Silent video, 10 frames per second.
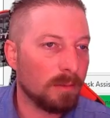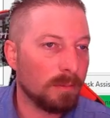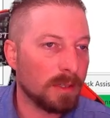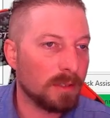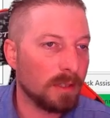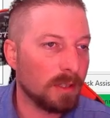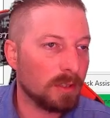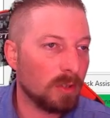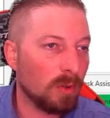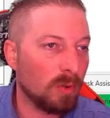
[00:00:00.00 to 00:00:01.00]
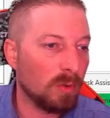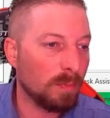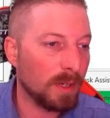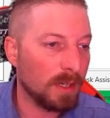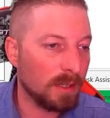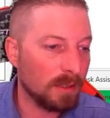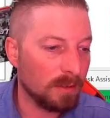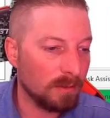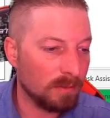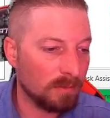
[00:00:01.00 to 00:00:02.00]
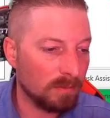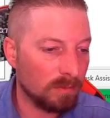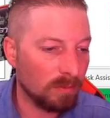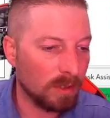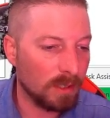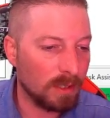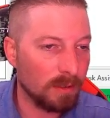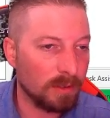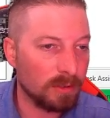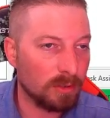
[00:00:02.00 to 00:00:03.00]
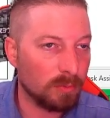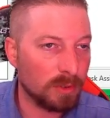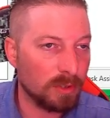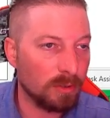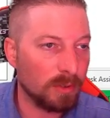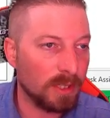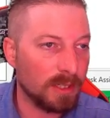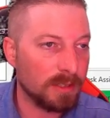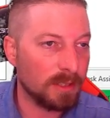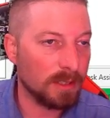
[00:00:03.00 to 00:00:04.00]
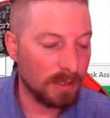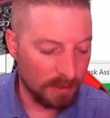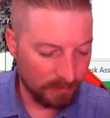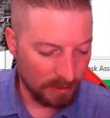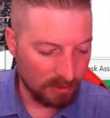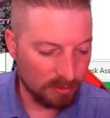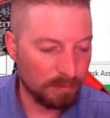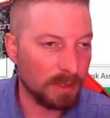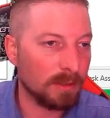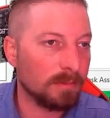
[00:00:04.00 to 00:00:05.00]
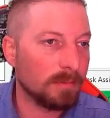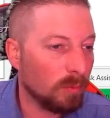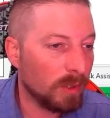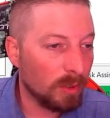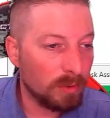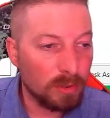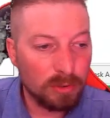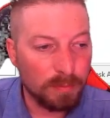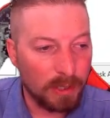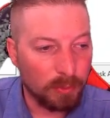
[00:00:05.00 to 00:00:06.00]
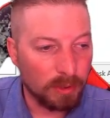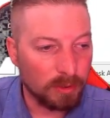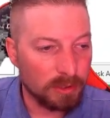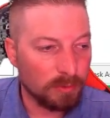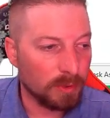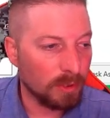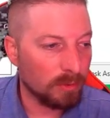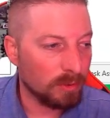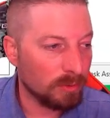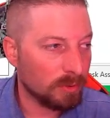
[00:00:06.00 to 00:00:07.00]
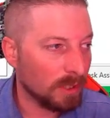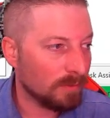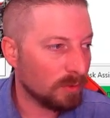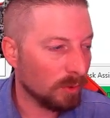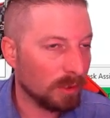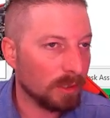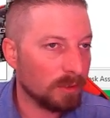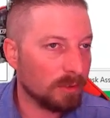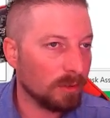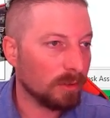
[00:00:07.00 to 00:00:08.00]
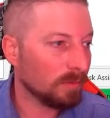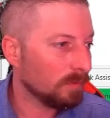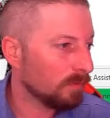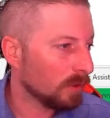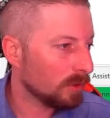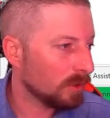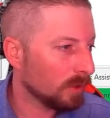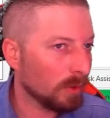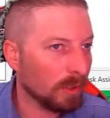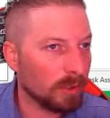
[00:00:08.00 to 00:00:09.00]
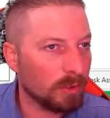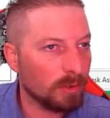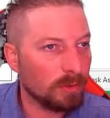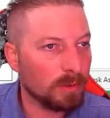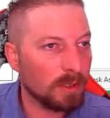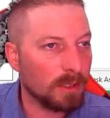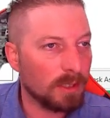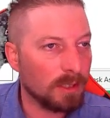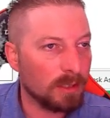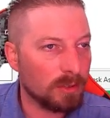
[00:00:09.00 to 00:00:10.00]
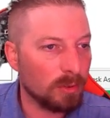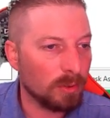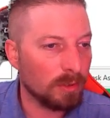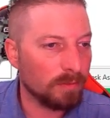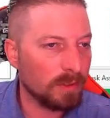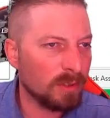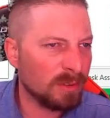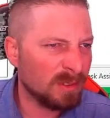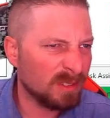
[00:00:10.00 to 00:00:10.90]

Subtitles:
Basically this whole pane right here, this is what's known as the navigation pane. We don't use My Worklist and we don't use save shortcuts. So first thing we're going to do is go to the view,